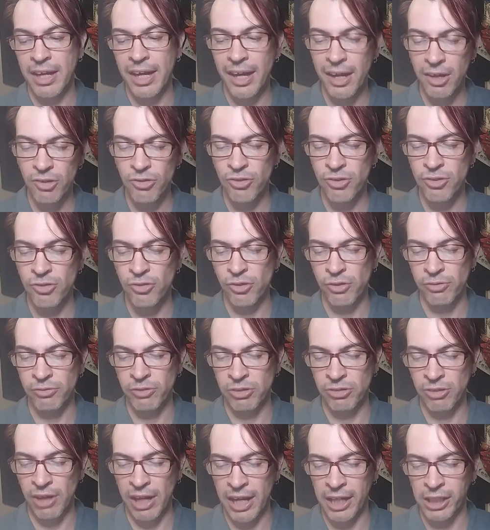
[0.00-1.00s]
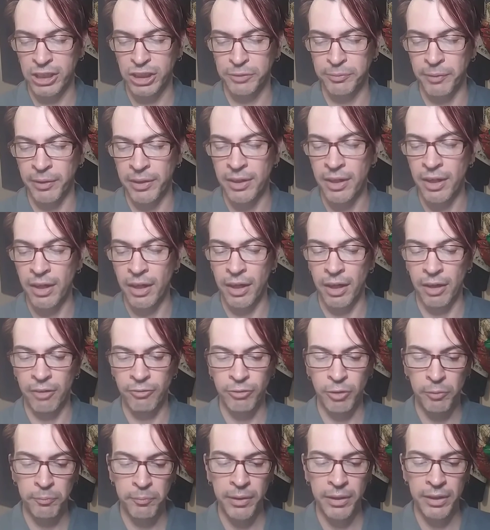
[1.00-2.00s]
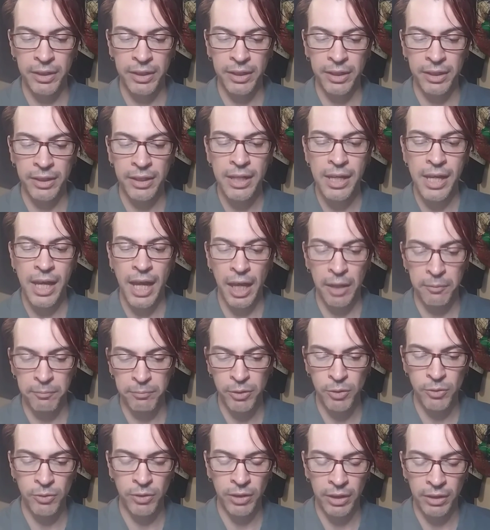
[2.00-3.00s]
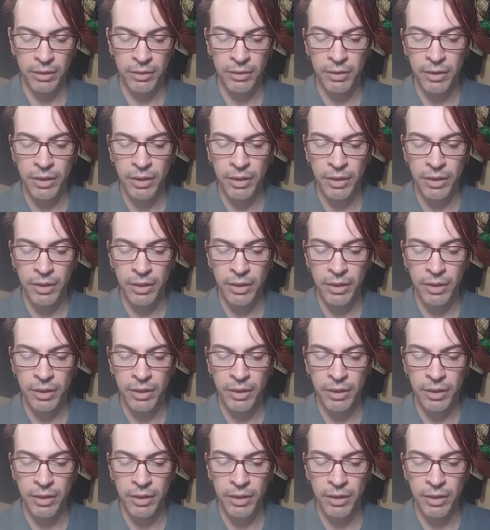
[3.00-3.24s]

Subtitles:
essence of detachment, of nobility, and beauty.